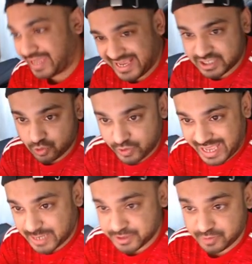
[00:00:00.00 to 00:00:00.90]
edge. We
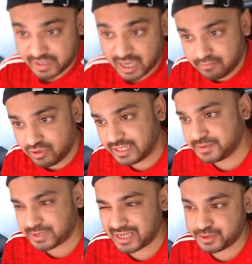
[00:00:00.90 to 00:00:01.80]
have to be humble and
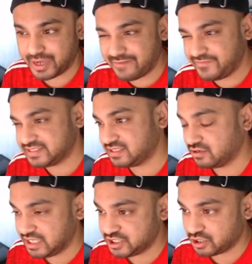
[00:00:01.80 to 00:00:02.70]
fight for every
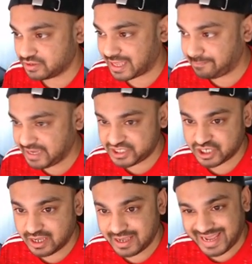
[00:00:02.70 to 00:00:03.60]
single inch on that
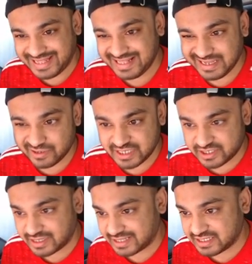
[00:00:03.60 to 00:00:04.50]
pitch. Any little
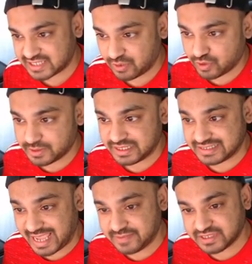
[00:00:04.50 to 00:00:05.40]
detail can decide one of
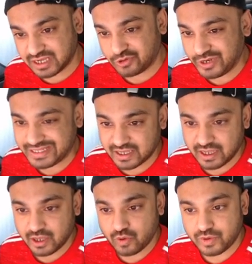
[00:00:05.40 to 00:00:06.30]
these games. Agreed.
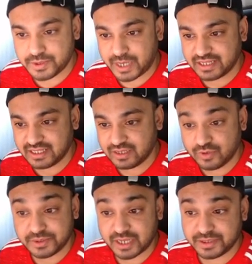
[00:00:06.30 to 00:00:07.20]
We finally,
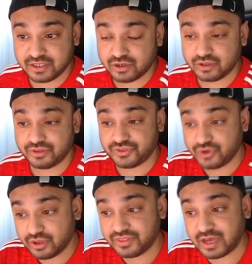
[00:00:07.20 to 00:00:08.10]
we've definitely not
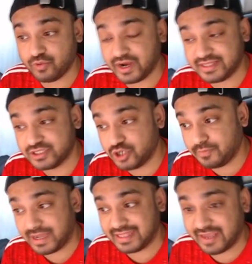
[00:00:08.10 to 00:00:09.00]
thought that we're at the
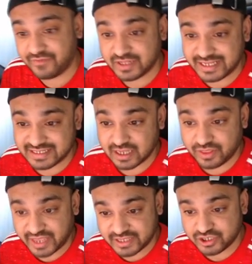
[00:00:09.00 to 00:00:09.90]
top and everyone is there to